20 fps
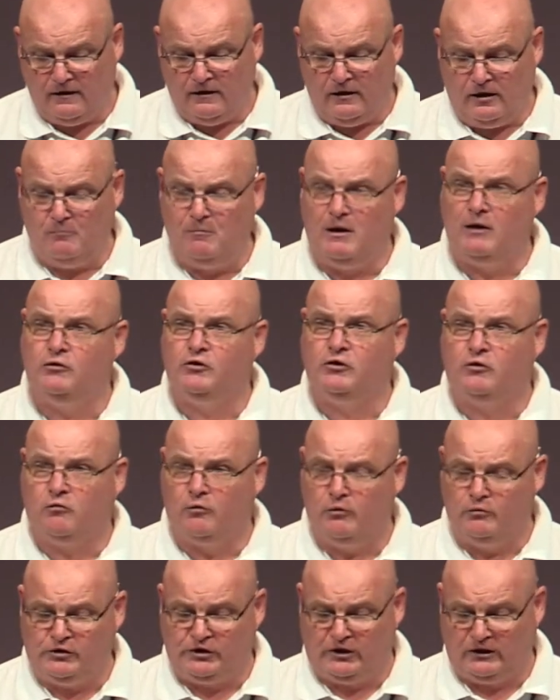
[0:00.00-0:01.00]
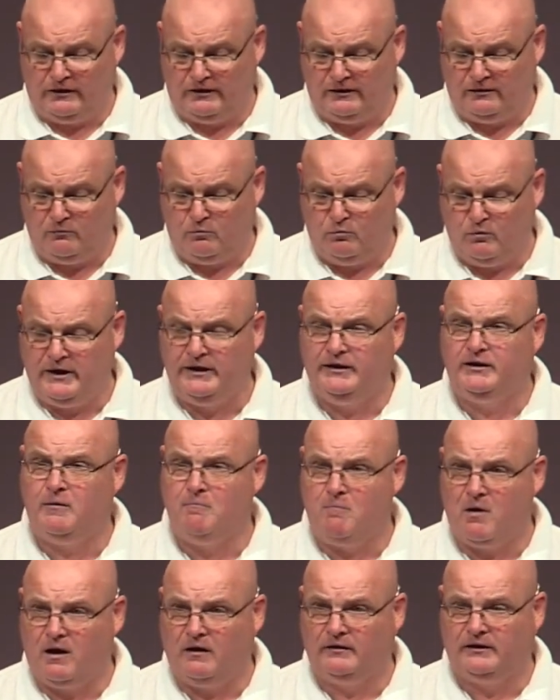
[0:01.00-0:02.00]
And most crucially, we
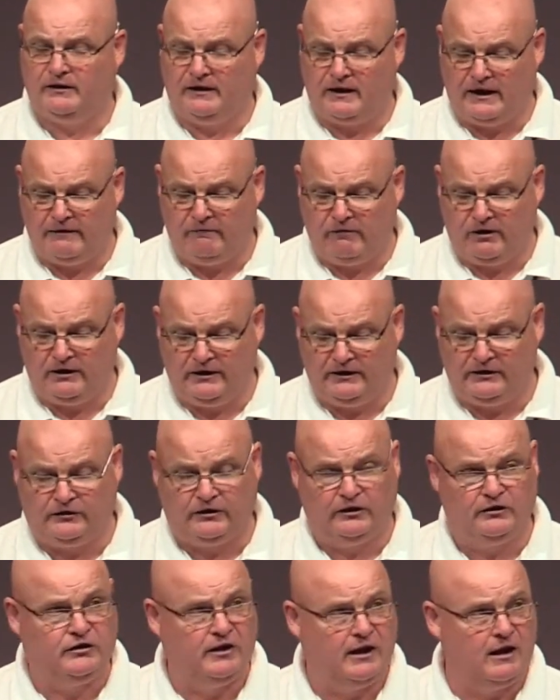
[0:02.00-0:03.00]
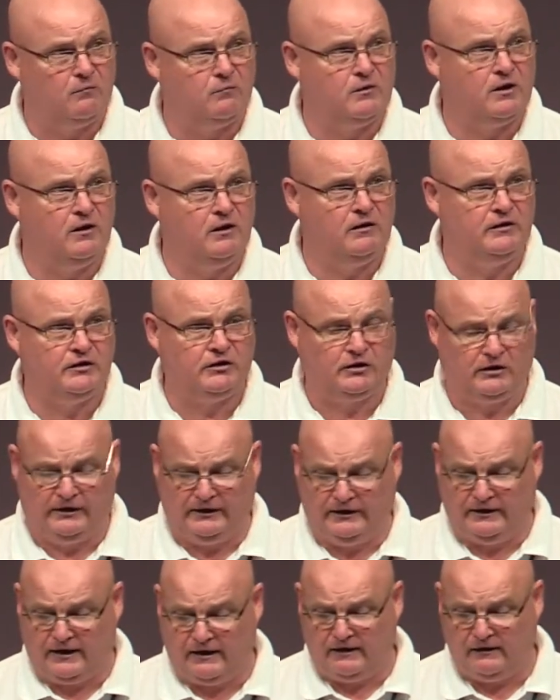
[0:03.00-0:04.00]
demand that they release the jailed Kurdish
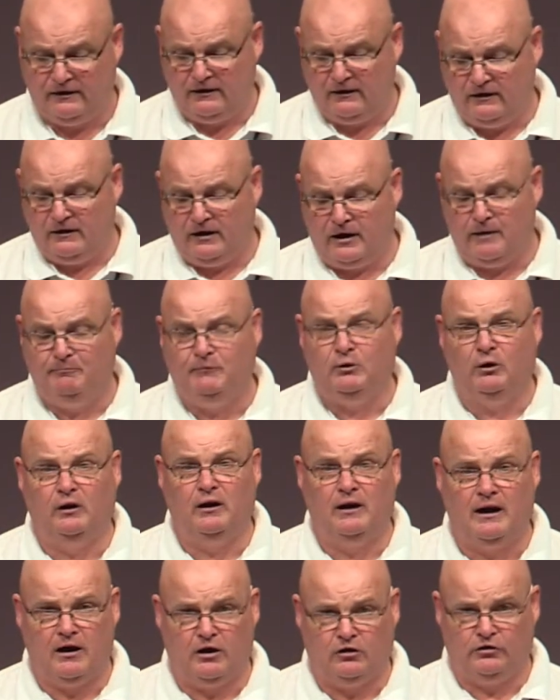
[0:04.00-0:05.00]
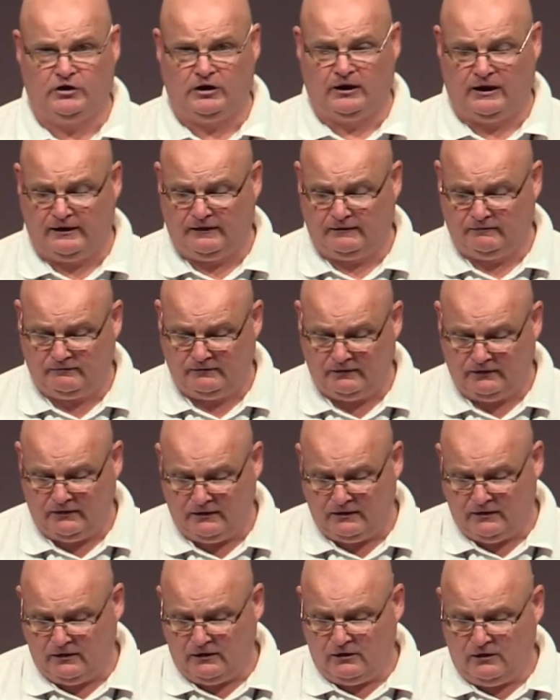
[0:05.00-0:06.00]
leader, Abdullah Öcalan.
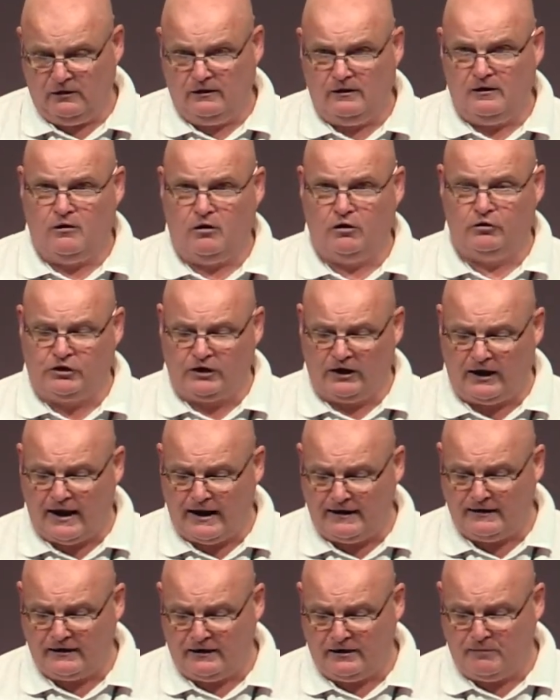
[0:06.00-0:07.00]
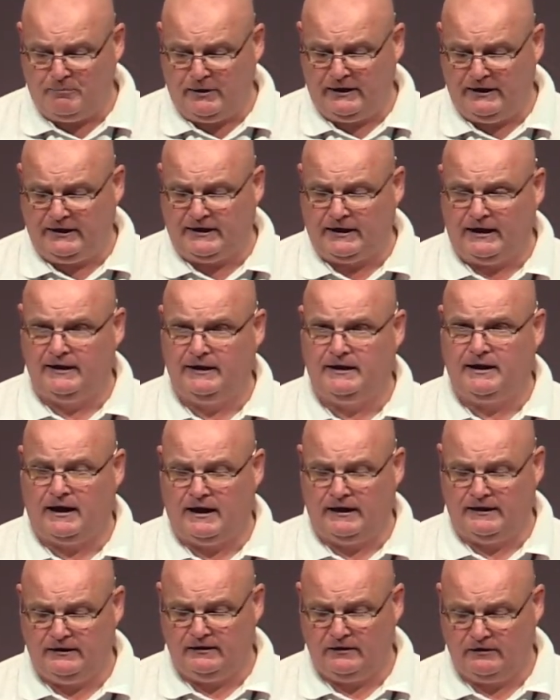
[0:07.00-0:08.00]
Öcalan and the
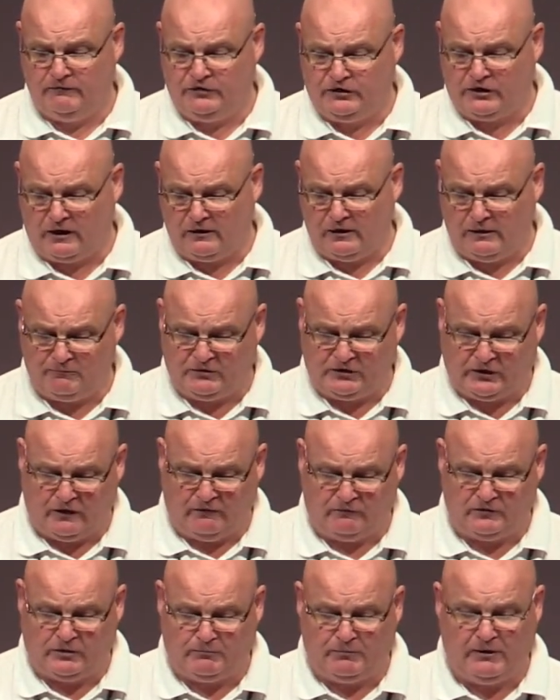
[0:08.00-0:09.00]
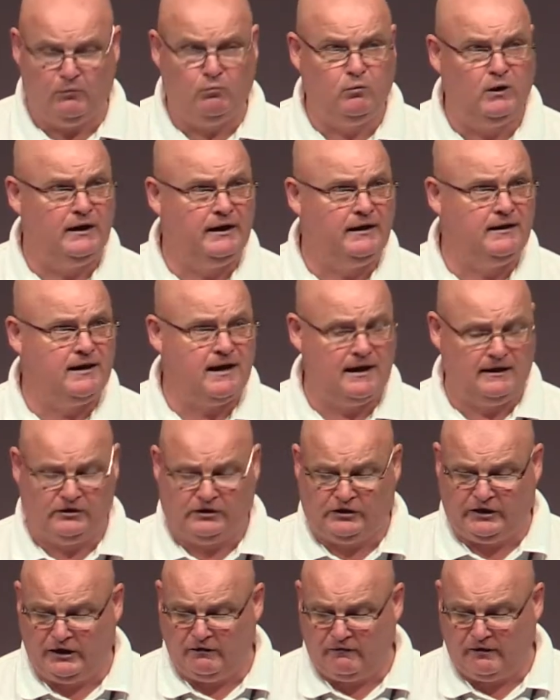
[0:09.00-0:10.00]
PKK have shown themselves to be willing and
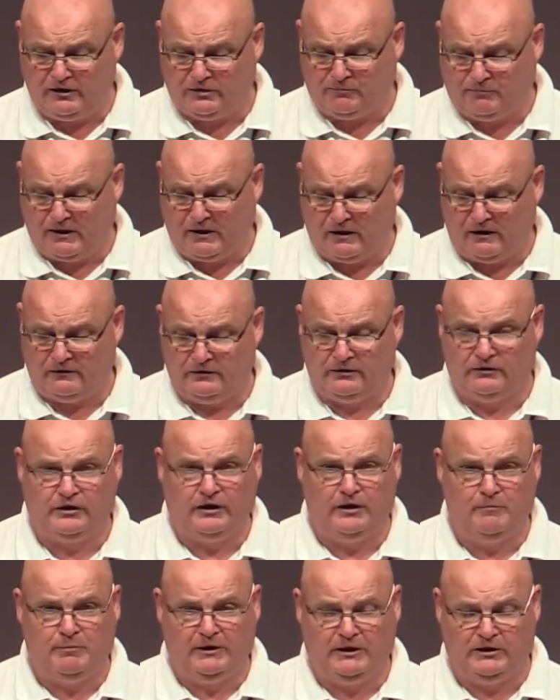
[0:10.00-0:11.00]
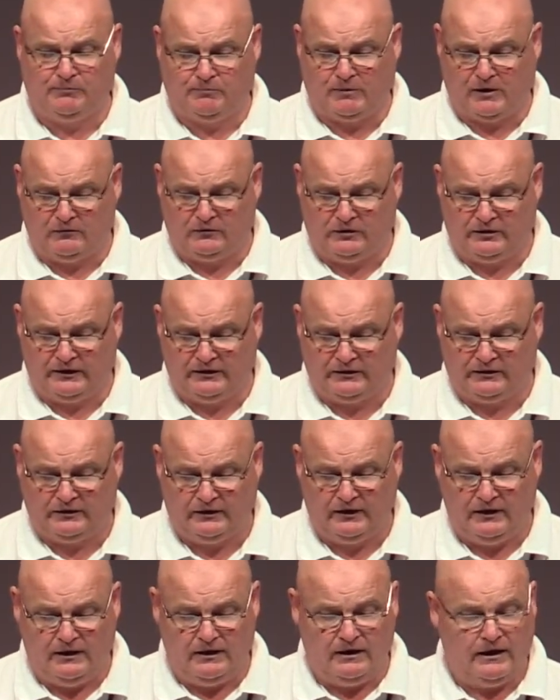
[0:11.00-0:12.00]
serious partners in the peace process,
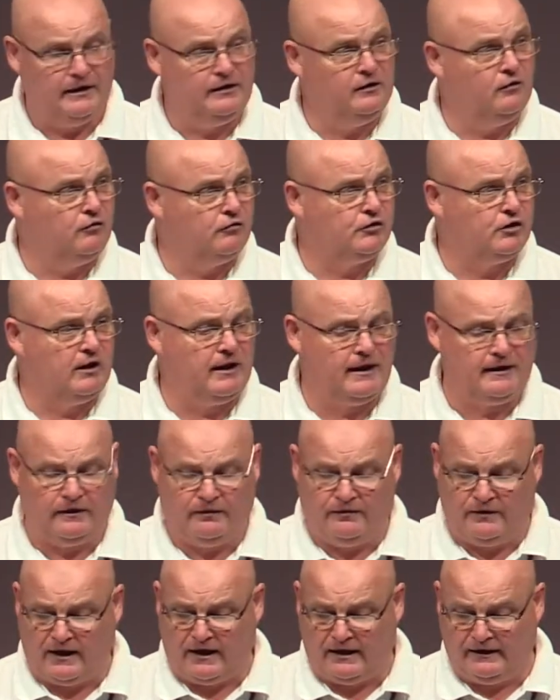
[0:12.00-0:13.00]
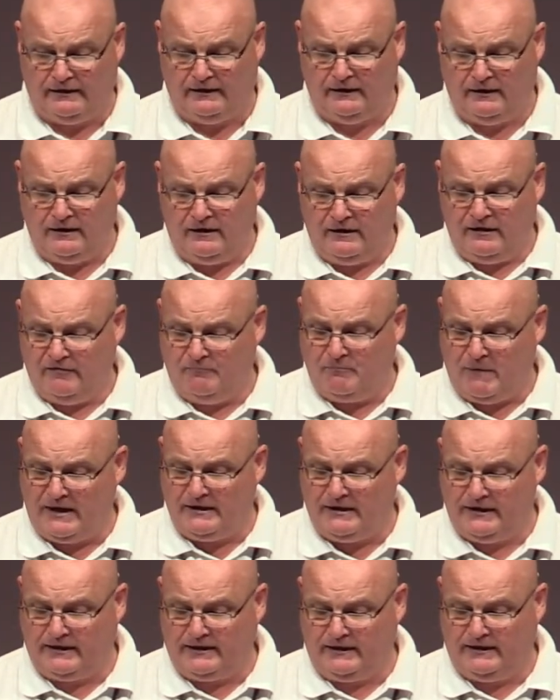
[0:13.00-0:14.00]
and Öcalan and they have
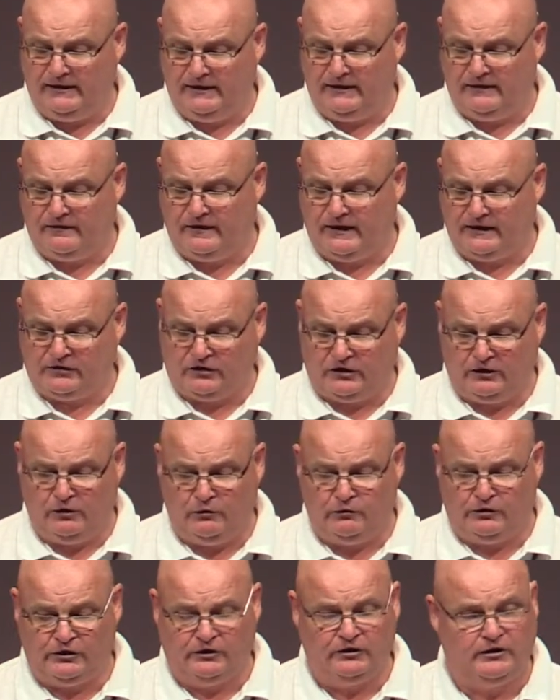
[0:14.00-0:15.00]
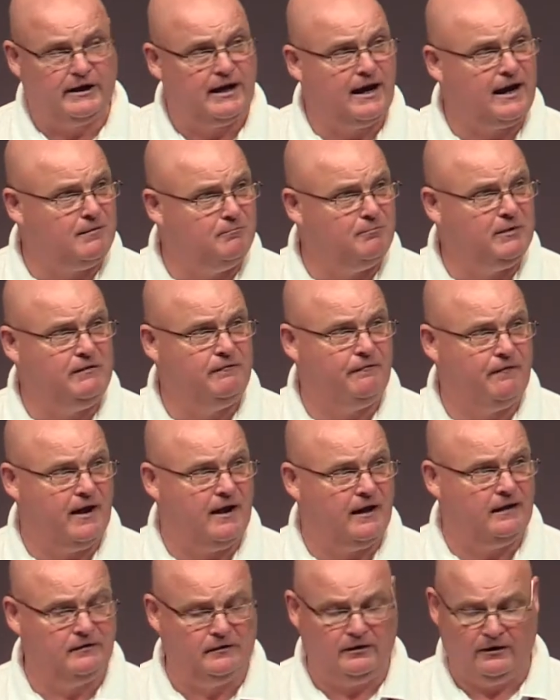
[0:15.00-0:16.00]
made it clear that solutions can be
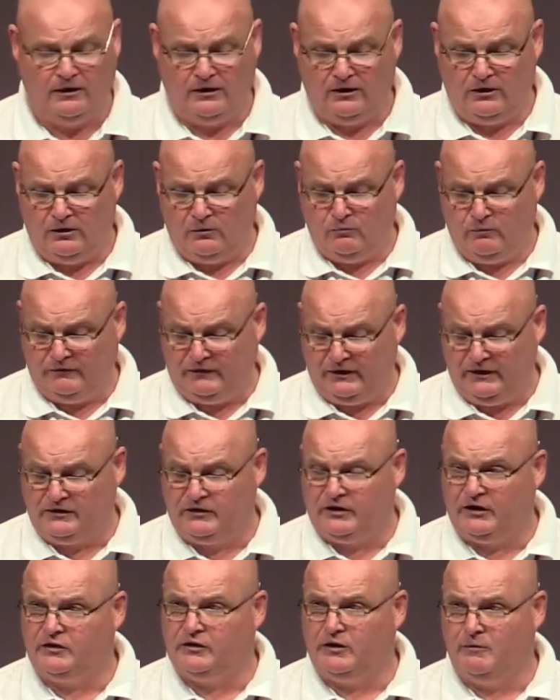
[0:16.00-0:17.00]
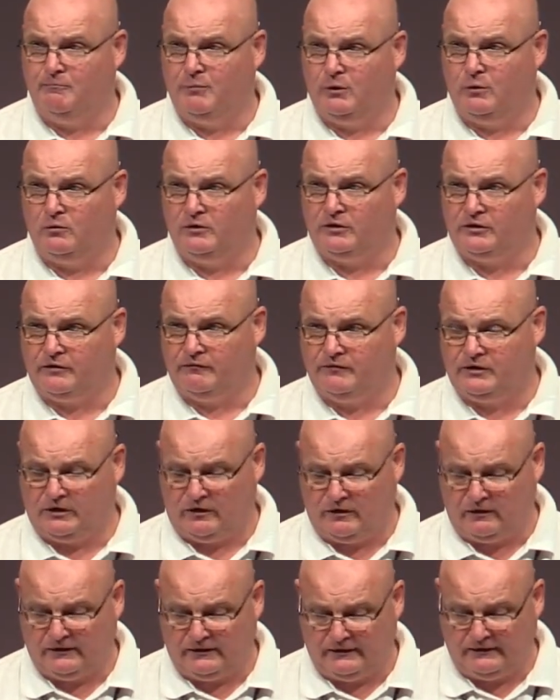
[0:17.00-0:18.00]
found with the existing borders of
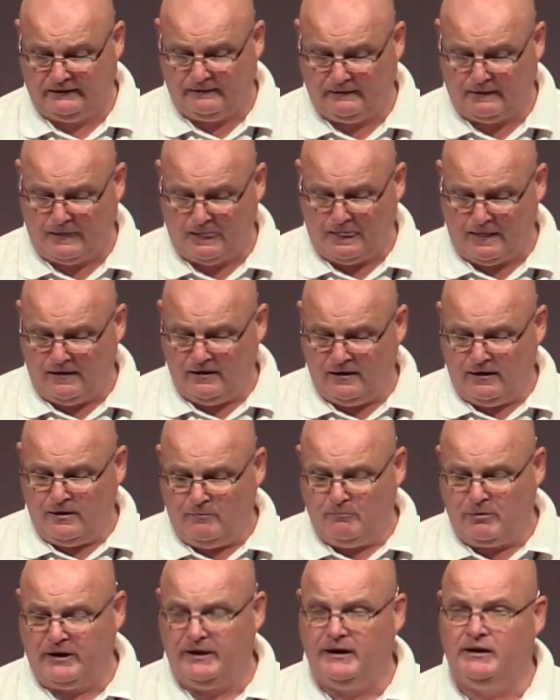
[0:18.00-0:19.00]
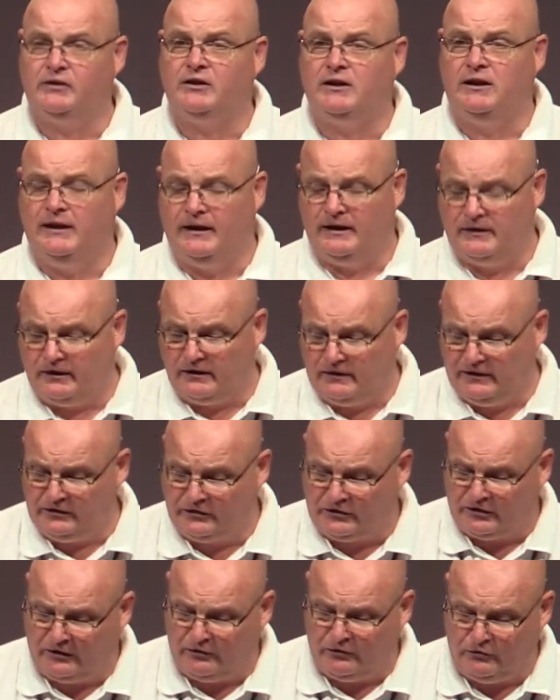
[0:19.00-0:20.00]
Turkey. But it is clear that
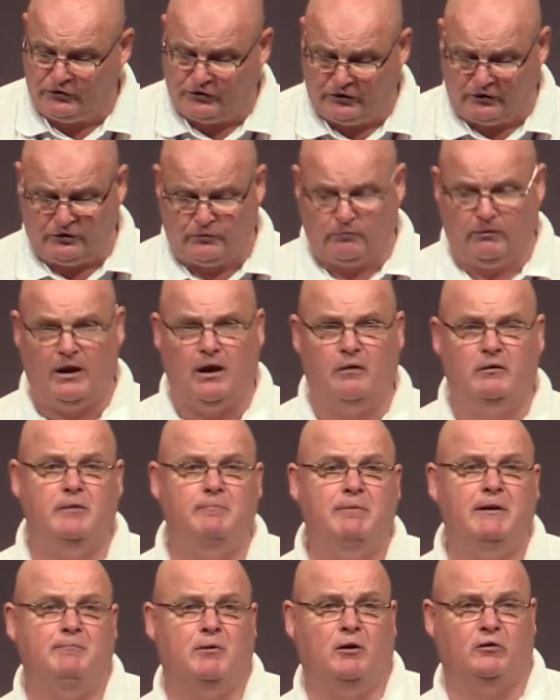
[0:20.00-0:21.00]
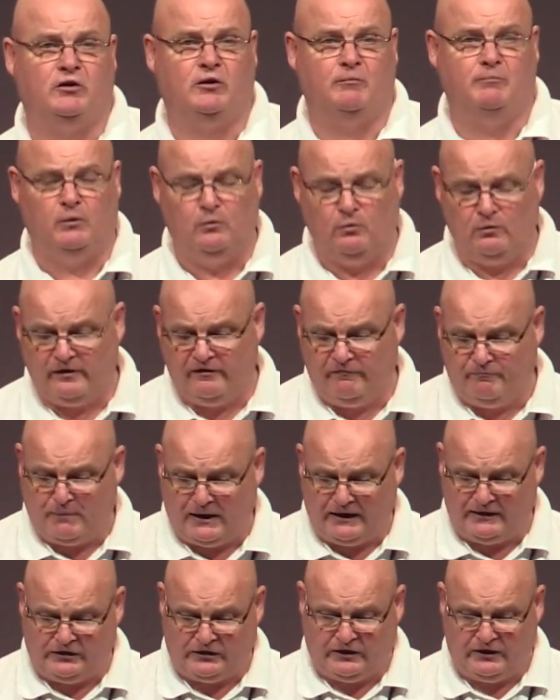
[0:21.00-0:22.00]
these solutions will only be possible if
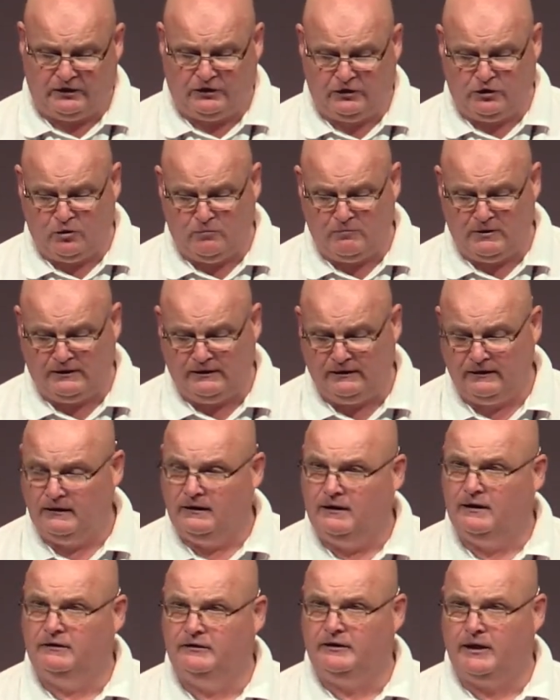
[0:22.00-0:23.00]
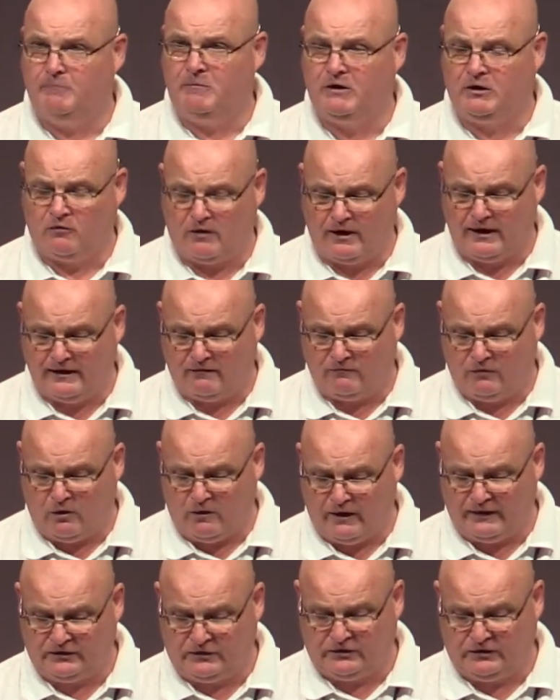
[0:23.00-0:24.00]
basic human and democratic
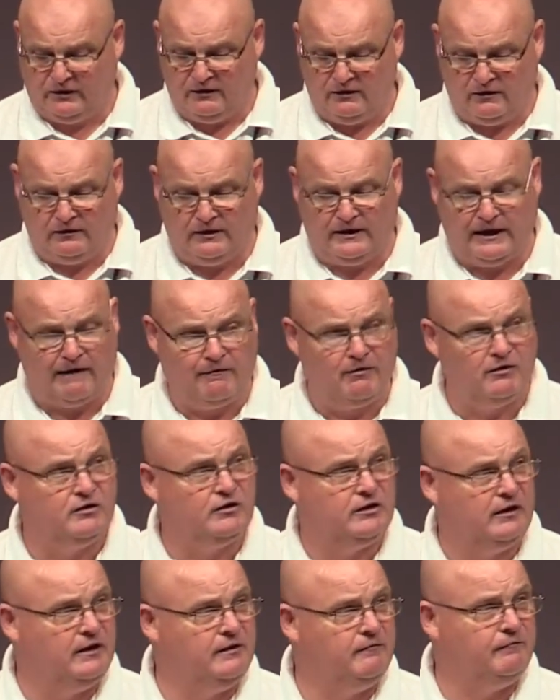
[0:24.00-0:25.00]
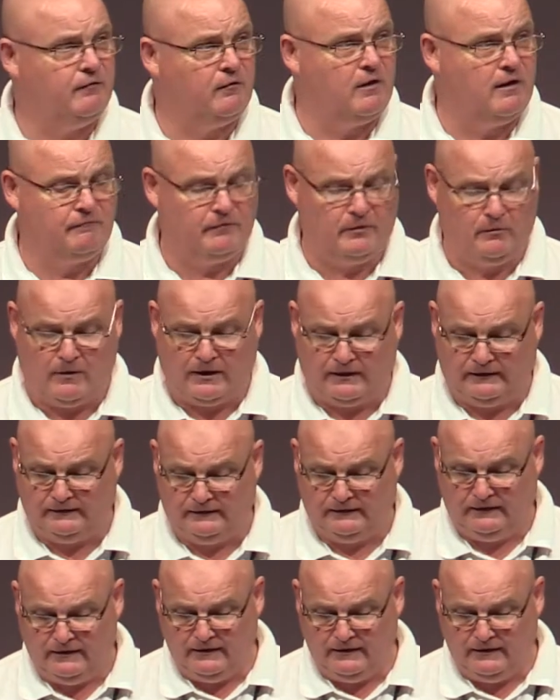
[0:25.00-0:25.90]
rights are guaranteed for everyone,